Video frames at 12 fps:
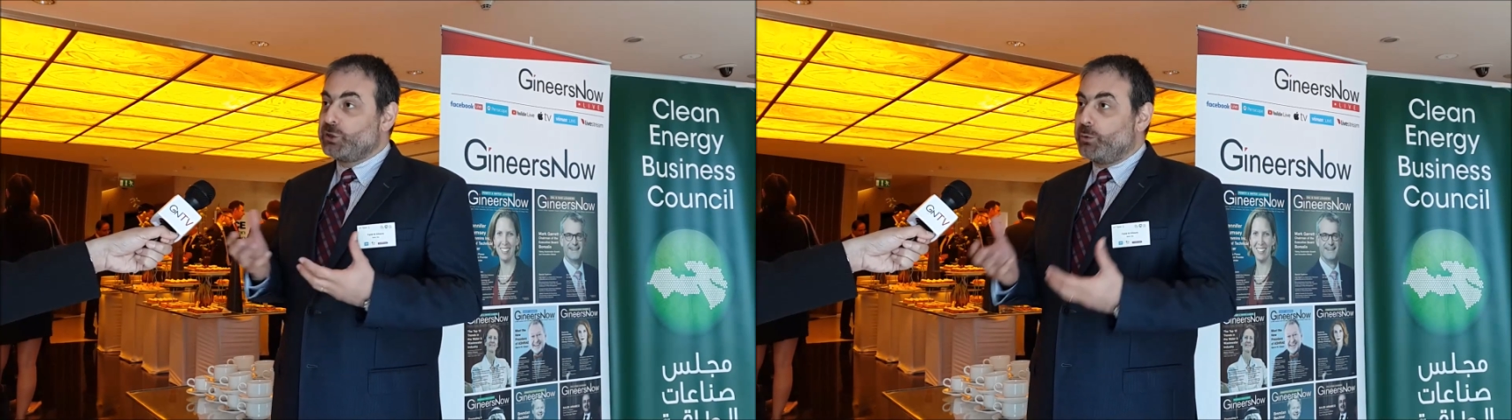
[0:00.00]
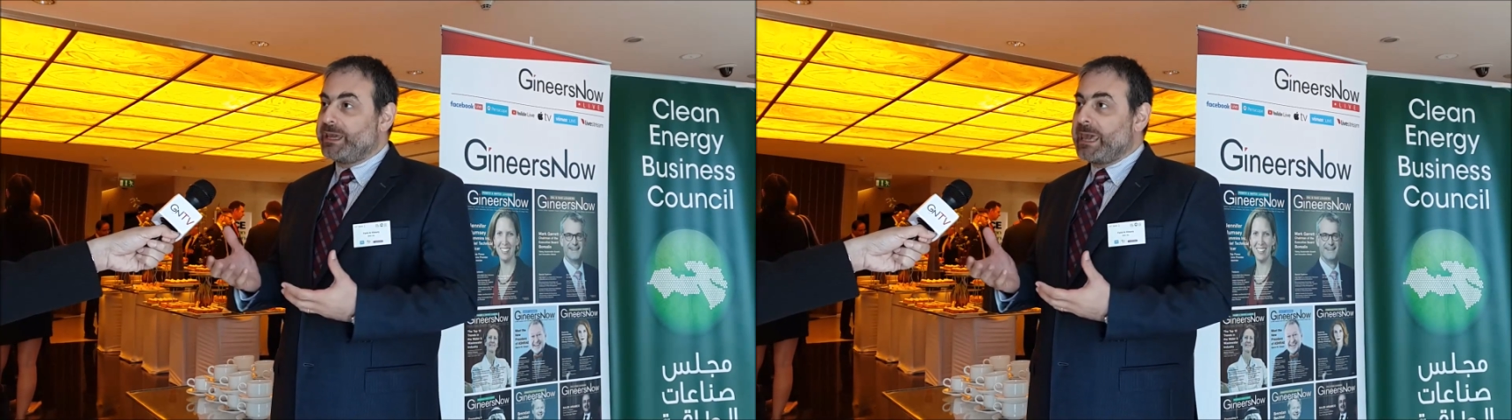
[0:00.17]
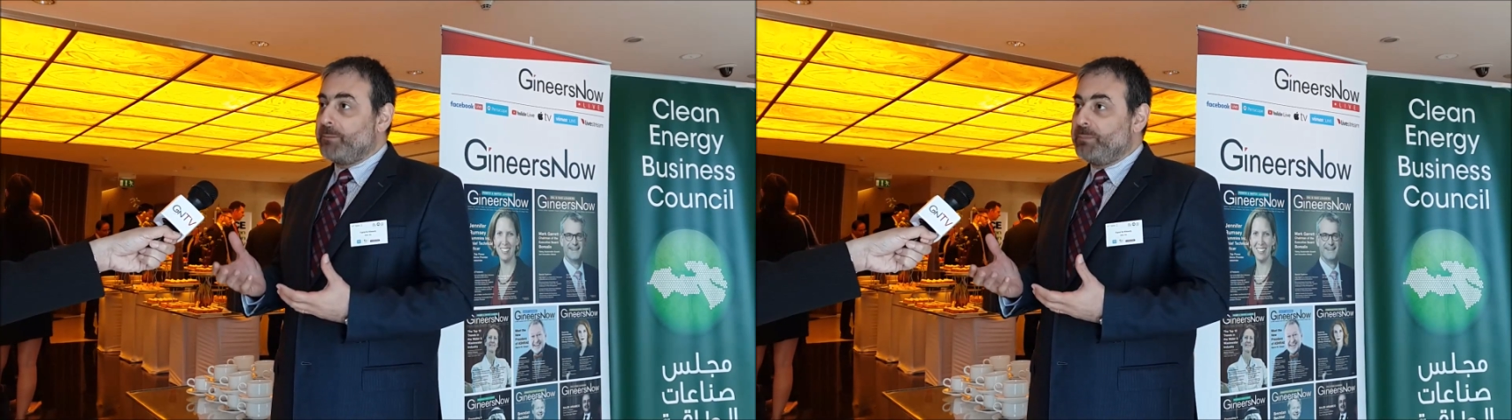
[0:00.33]
So
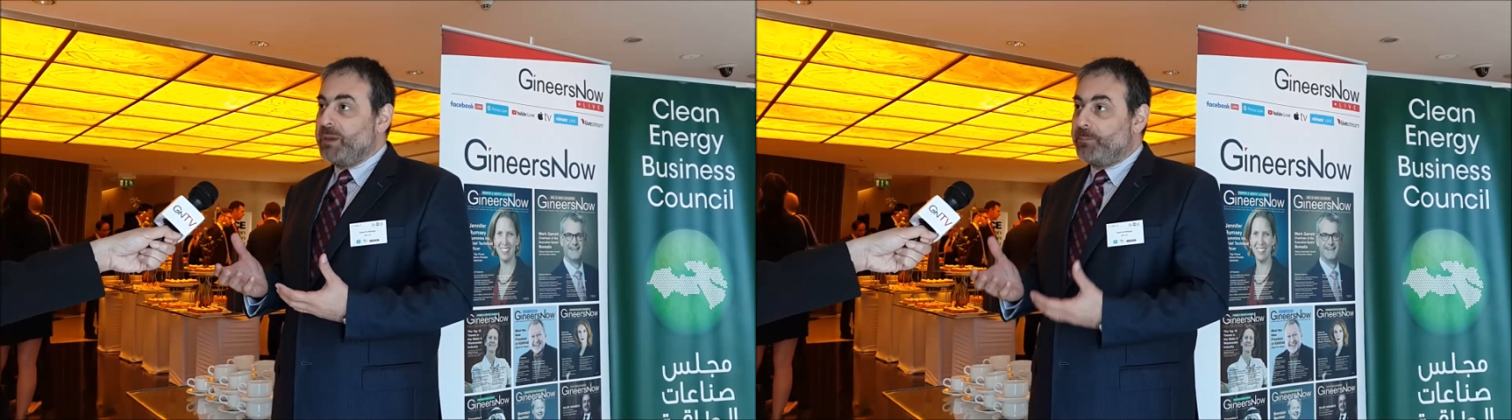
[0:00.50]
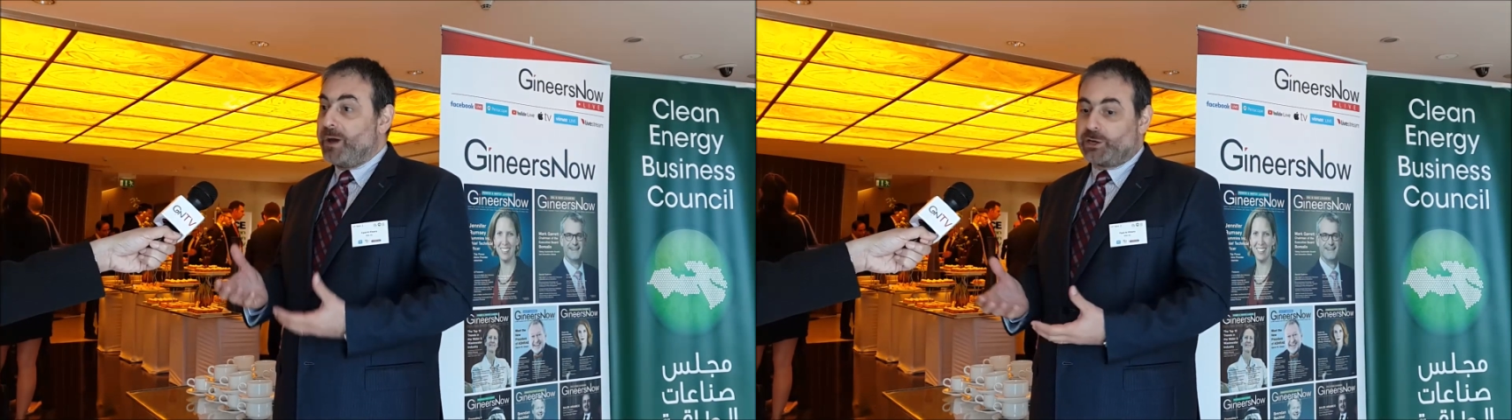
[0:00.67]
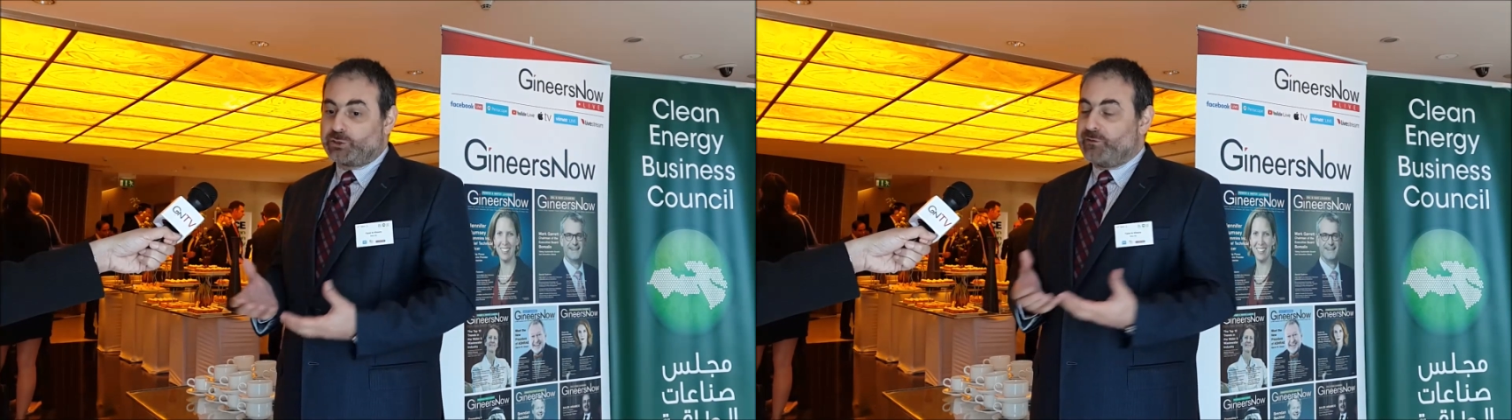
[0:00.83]
we can be
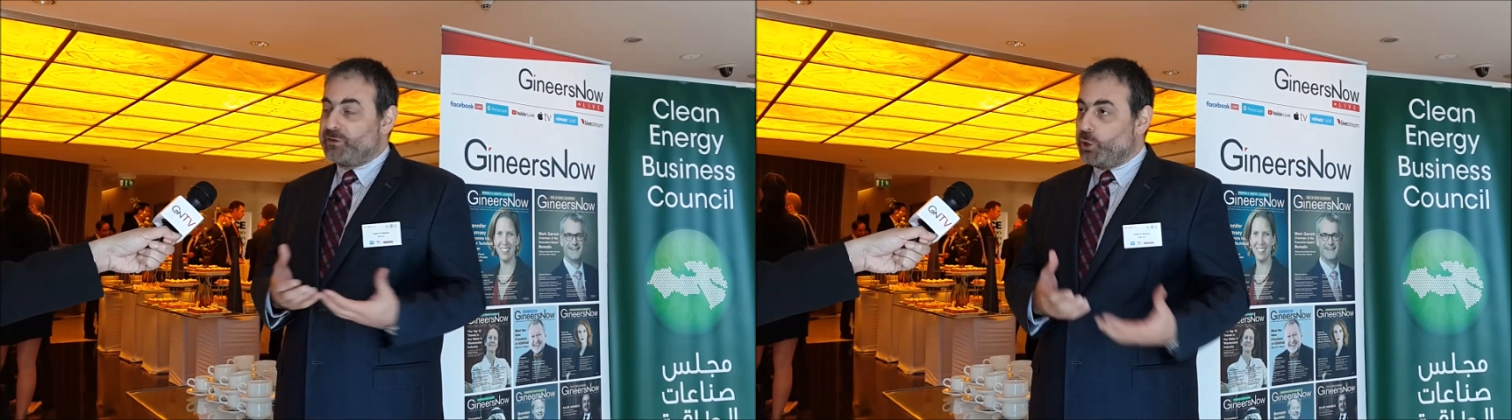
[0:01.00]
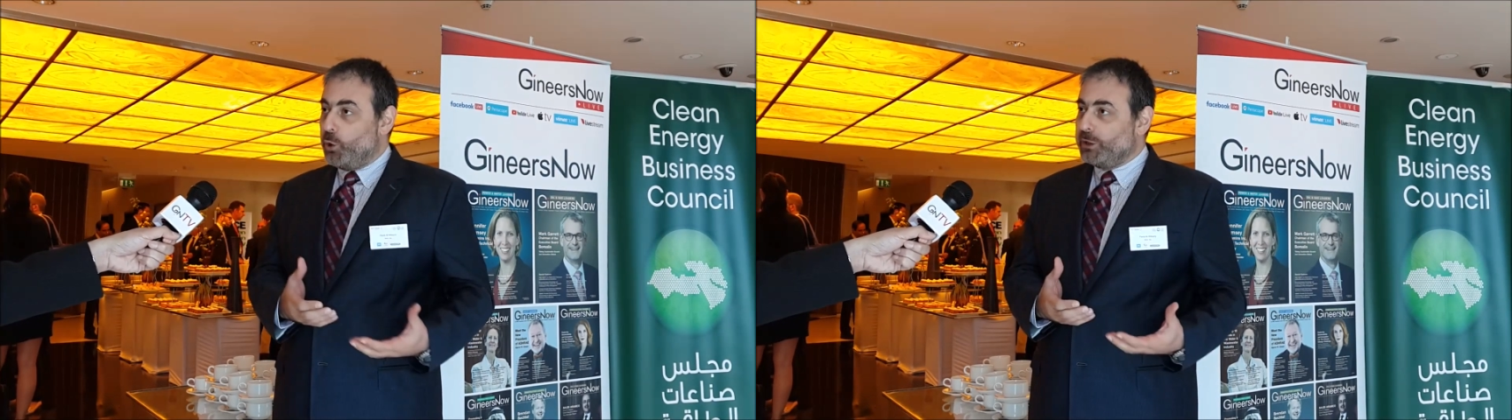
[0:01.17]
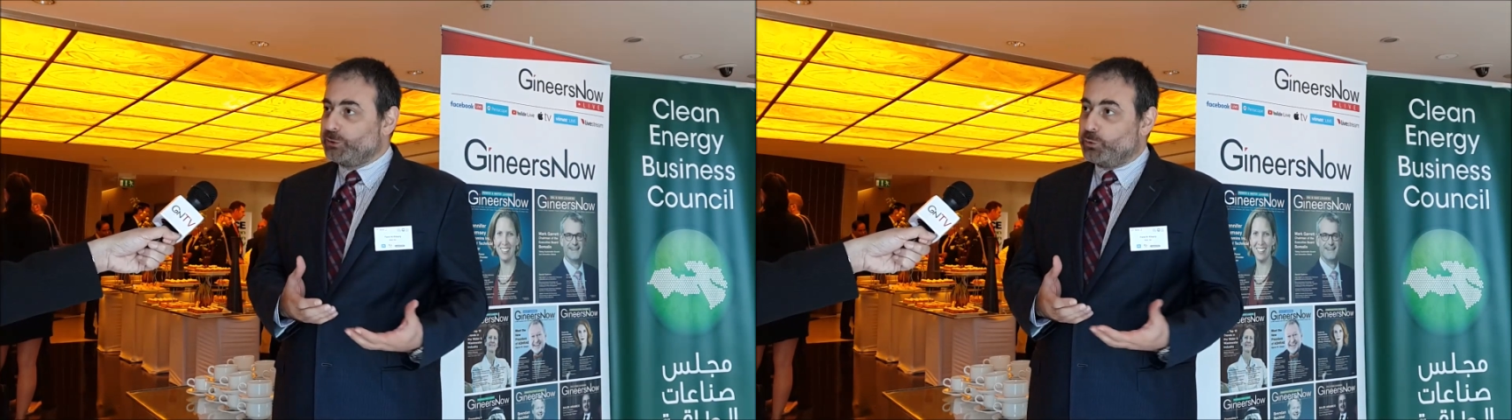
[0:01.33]
part of the
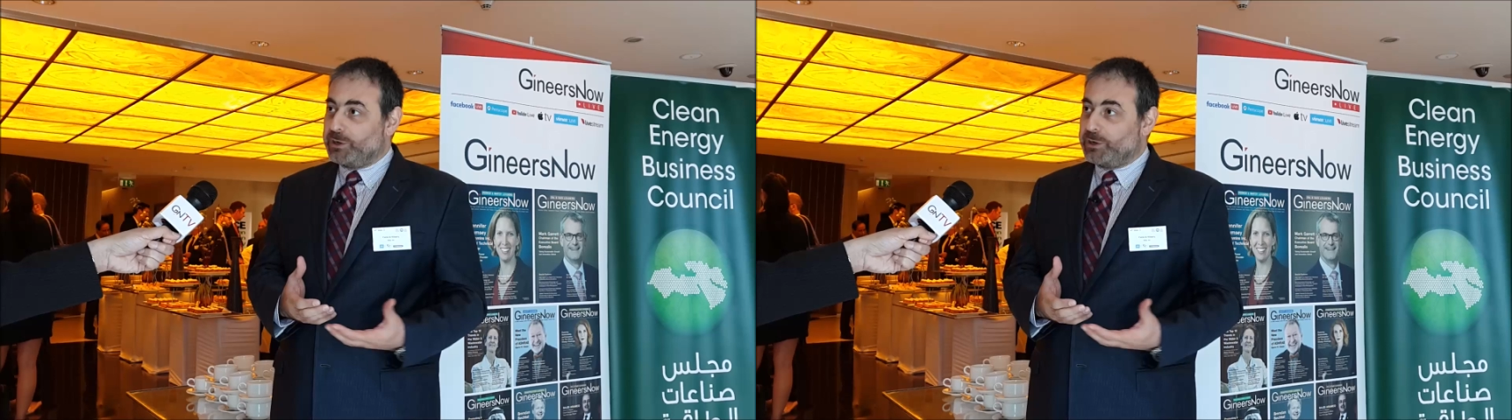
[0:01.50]
old